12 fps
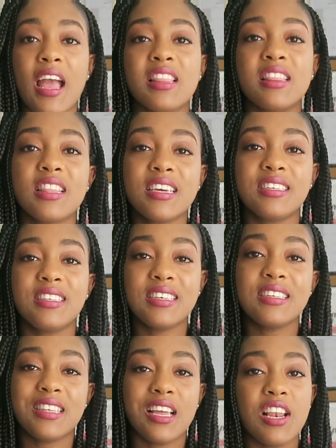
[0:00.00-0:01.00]
and this
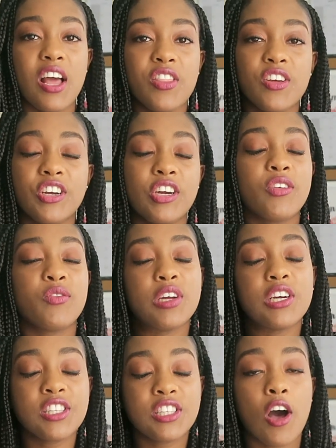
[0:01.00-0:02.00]
is another
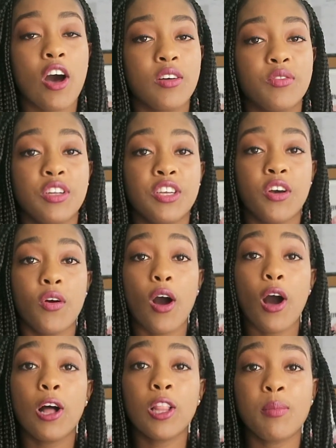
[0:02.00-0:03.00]
career talk video
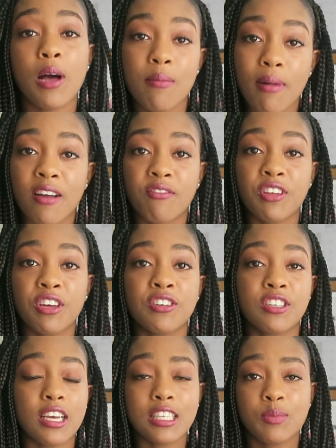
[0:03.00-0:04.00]
all about my
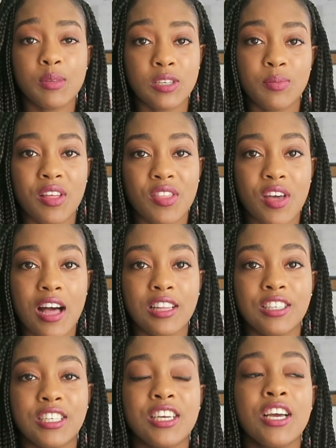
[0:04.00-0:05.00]
field of speech
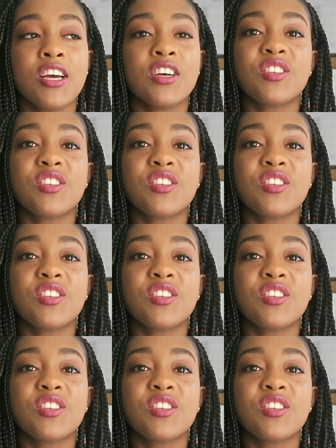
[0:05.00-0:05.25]
pathology.